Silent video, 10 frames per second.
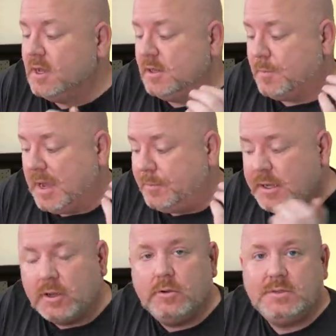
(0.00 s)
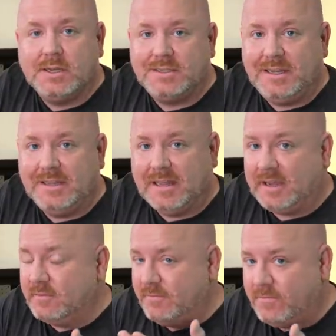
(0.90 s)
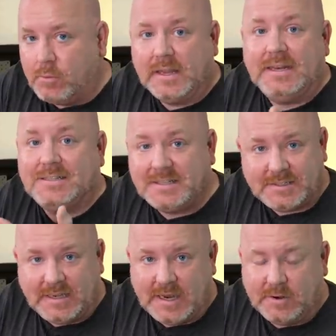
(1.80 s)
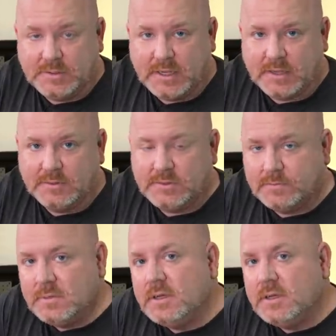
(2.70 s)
The Pi Pico does it in like 40 to 60 nanoseconds.